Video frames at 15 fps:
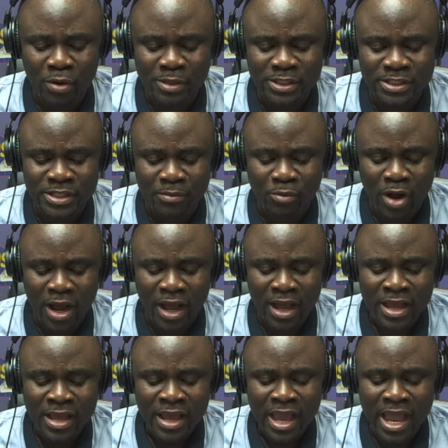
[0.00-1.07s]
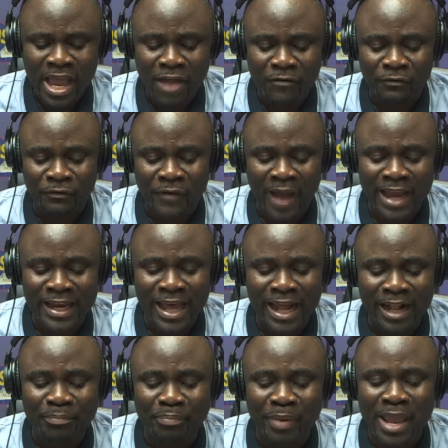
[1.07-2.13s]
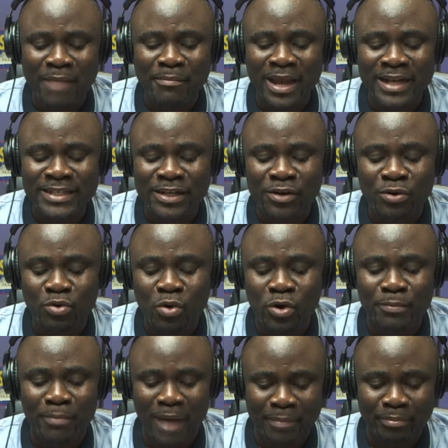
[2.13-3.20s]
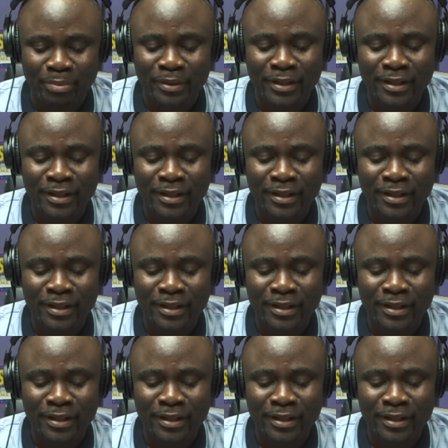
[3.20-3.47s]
Omu chiremua, a final payment roadmap.